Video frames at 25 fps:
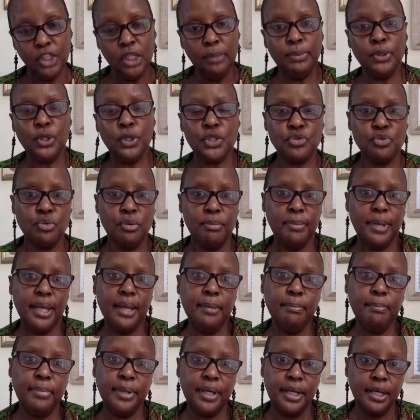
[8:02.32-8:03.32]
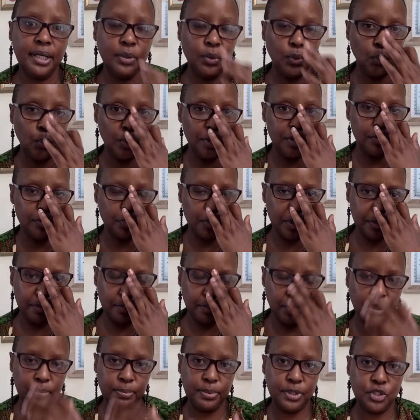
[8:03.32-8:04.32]
because remember, with, with
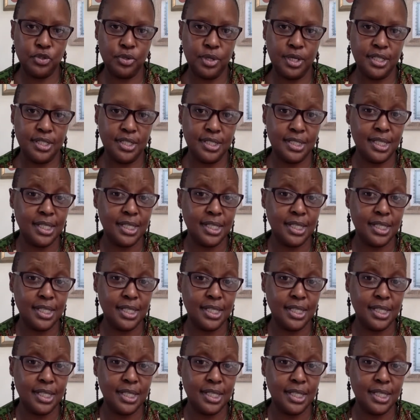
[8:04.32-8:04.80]
perpetrators,